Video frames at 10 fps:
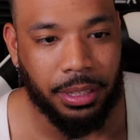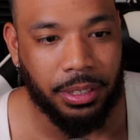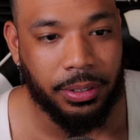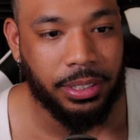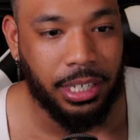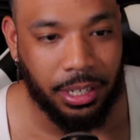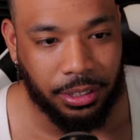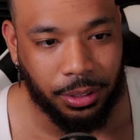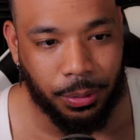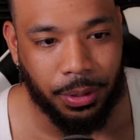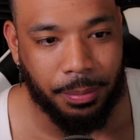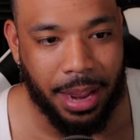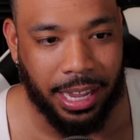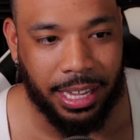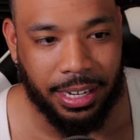But there is another
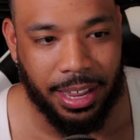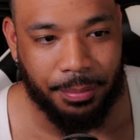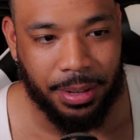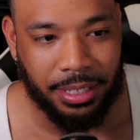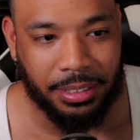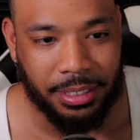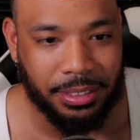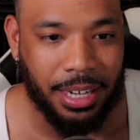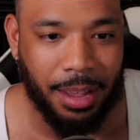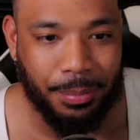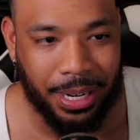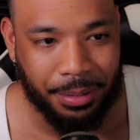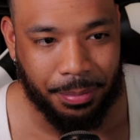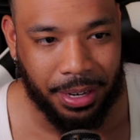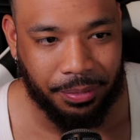quarterback in that mix that is not
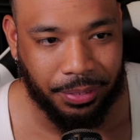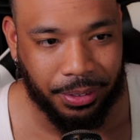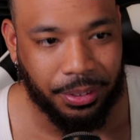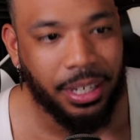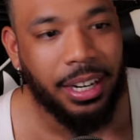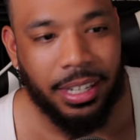Baker Mayfield,